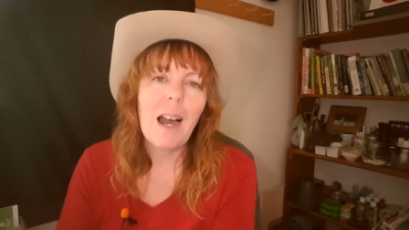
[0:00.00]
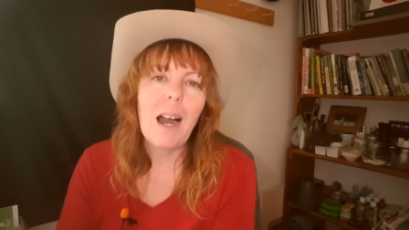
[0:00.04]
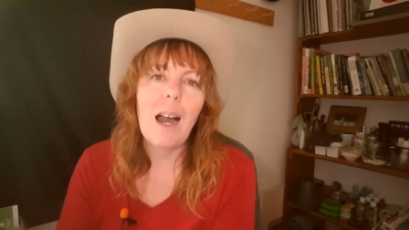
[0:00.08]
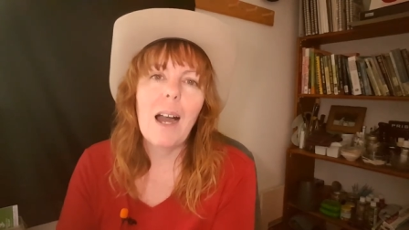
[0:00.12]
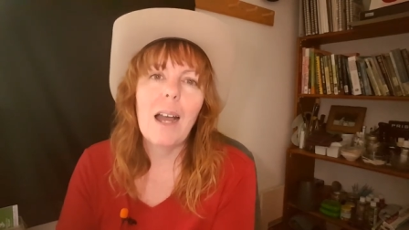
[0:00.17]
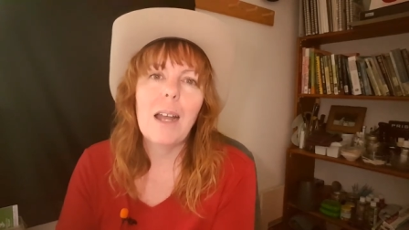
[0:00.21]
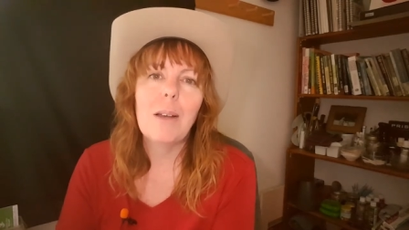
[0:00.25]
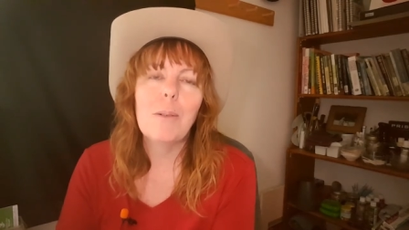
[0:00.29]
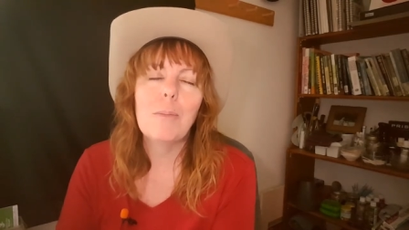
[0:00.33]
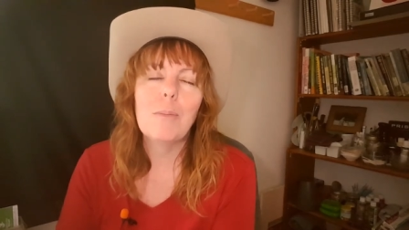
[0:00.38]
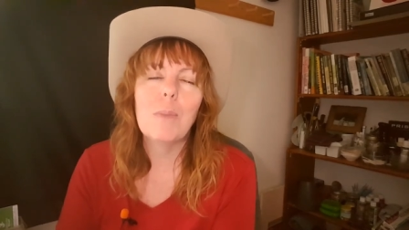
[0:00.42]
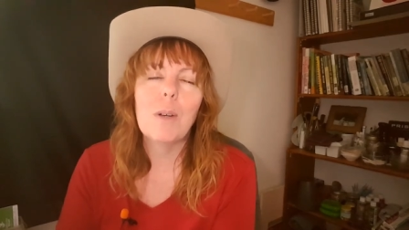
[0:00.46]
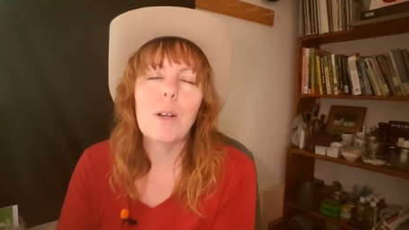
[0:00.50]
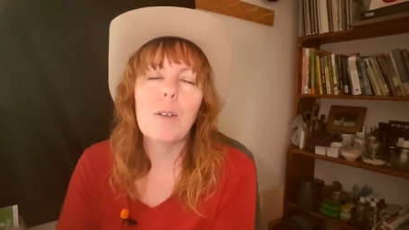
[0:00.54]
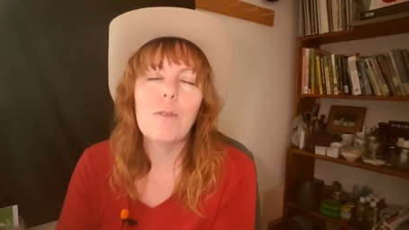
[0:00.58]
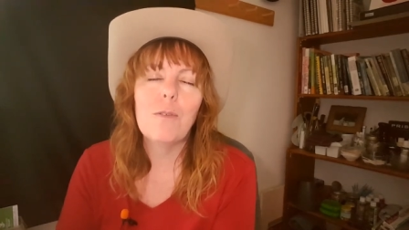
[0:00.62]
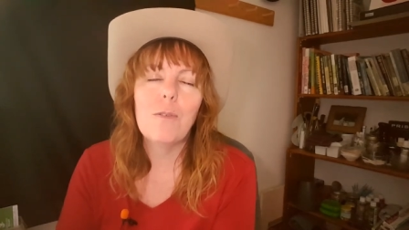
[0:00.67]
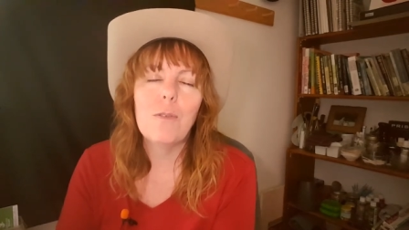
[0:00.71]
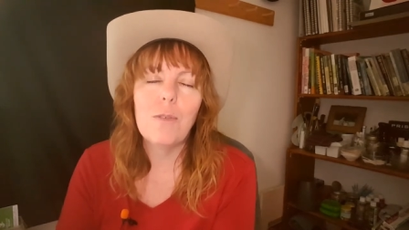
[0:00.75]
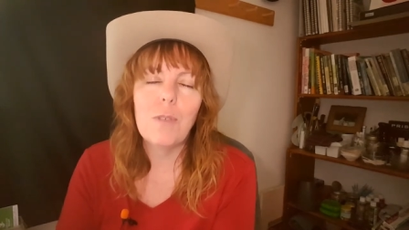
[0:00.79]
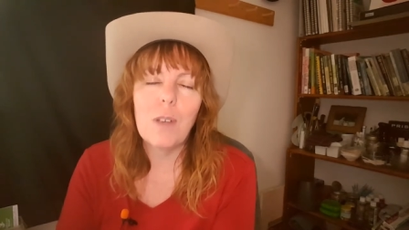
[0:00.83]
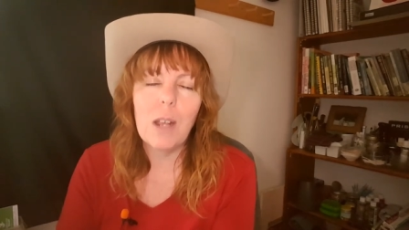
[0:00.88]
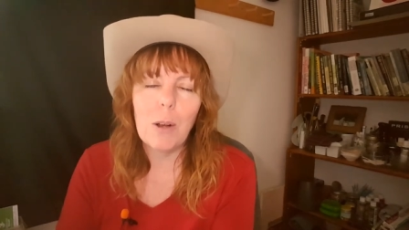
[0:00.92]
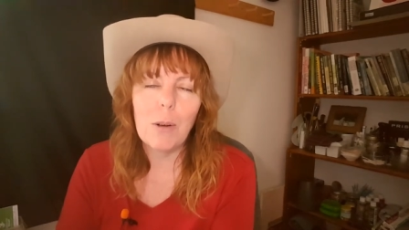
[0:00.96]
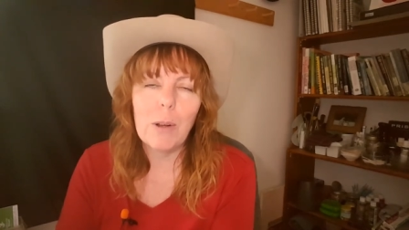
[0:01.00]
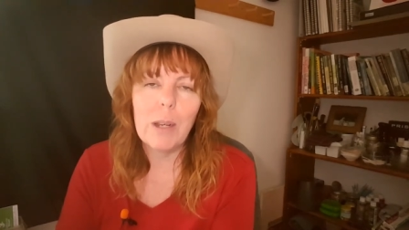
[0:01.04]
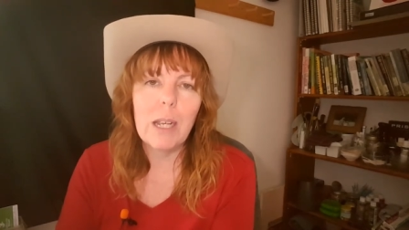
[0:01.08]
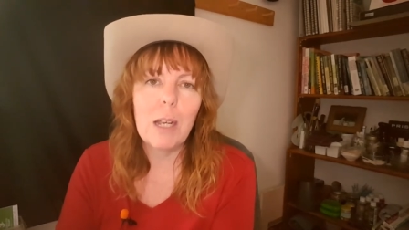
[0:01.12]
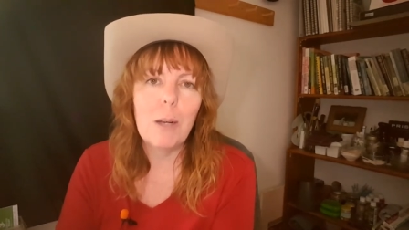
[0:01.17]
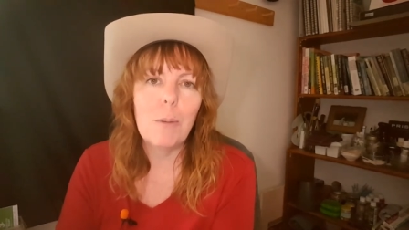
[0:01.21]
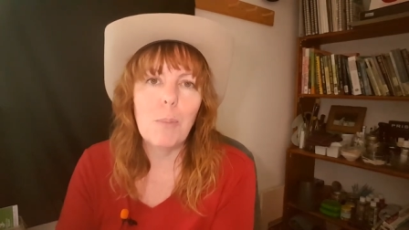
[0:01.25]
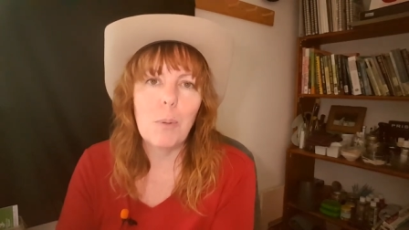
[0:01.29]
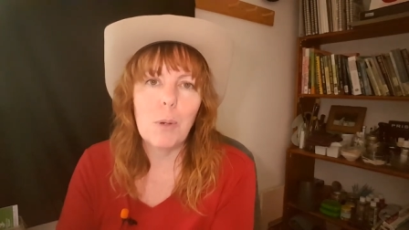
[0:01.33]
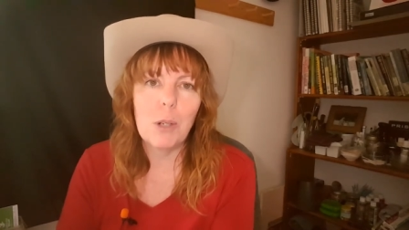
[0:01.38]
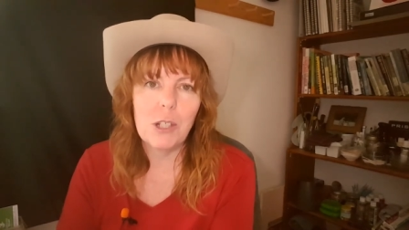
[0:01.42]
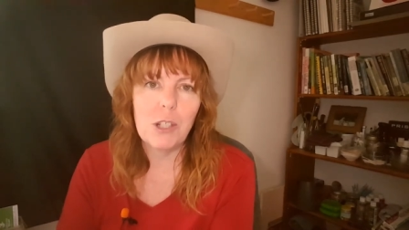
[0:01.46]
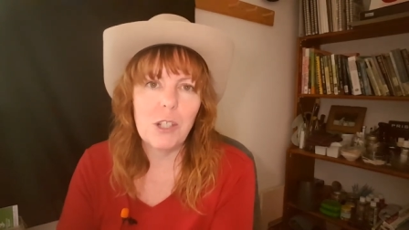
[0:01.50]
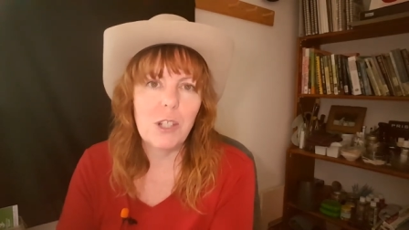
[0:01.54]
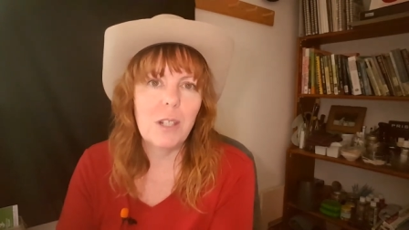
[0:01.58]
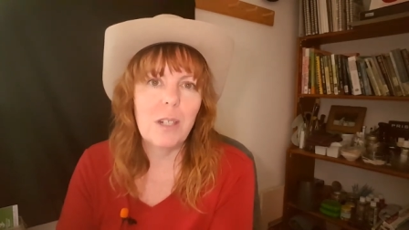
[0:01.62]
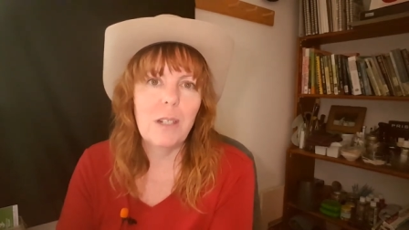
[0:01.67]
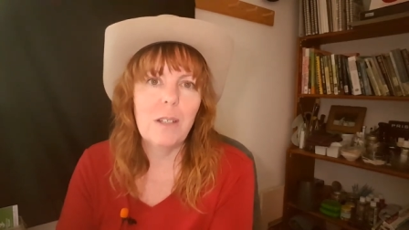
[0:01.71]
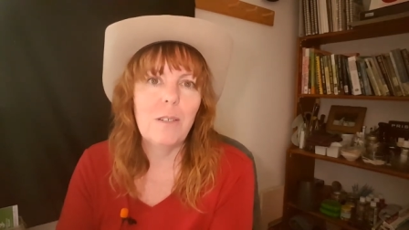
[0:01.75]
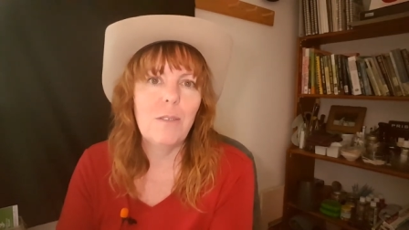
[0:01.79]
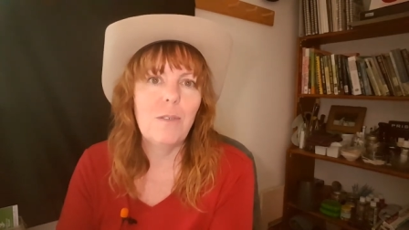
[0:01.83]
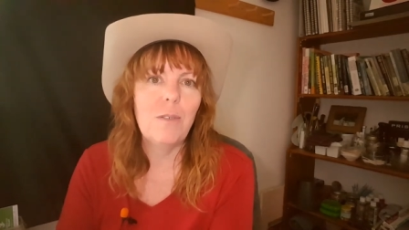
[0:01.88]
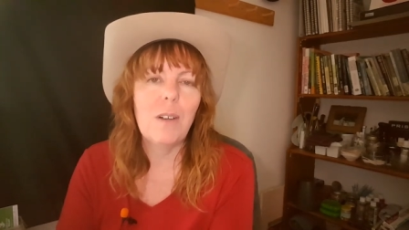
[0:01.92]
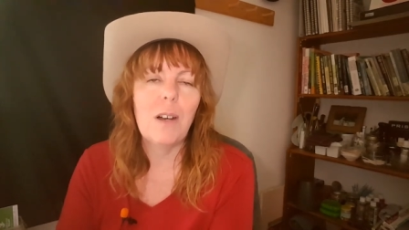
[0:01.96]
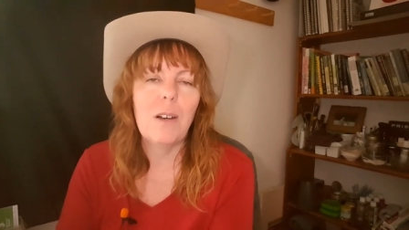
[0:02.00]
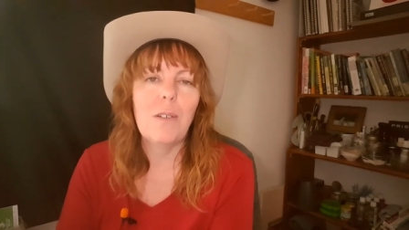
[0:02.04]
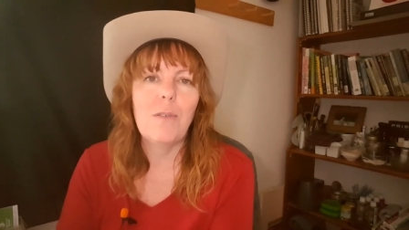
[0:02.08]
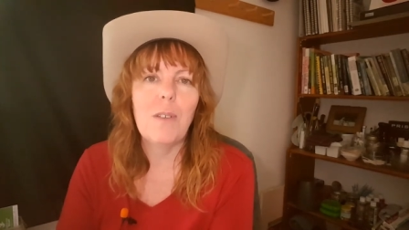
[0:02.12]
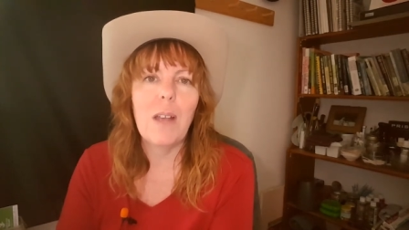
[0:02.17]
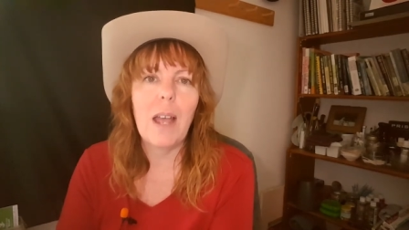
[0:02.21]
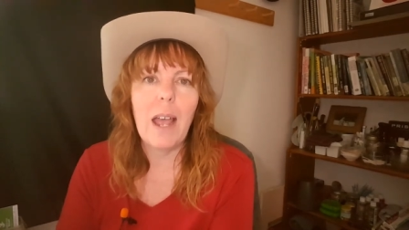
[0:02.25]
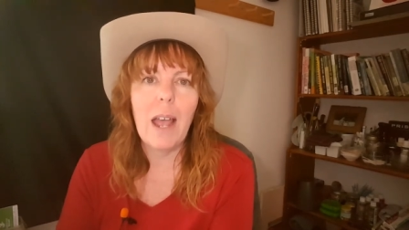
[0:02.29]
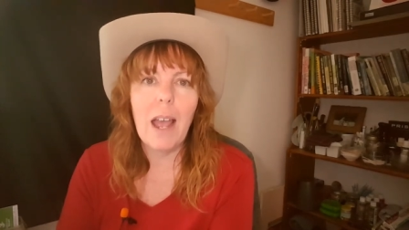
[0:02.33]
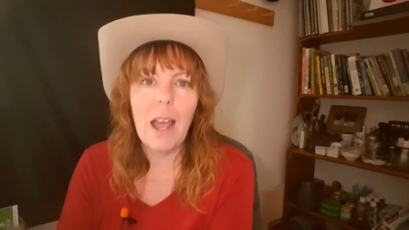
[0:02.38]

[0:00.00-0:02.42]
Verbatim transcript: I am very appreciative of